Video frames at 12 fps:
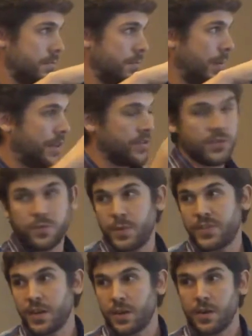pixels
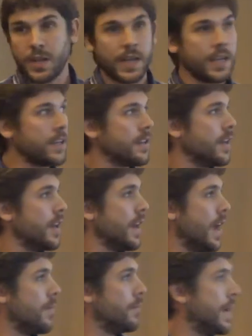which are alike, and